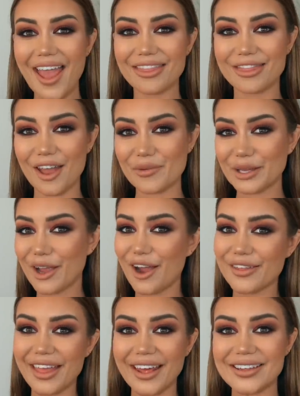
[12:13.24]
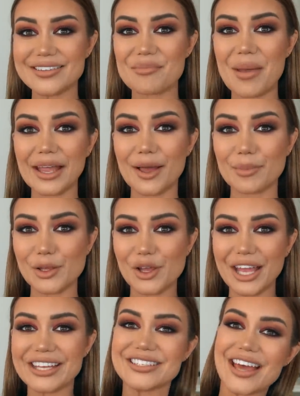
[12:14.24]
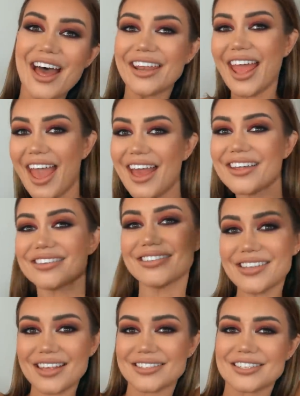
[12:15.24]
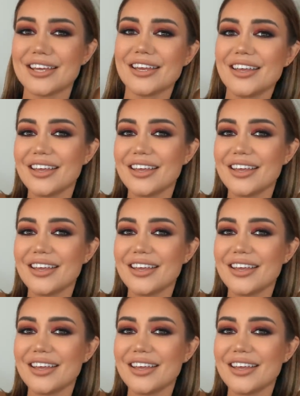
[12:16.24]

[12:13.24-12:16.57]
And there we go. That is the makeup look done and dusted.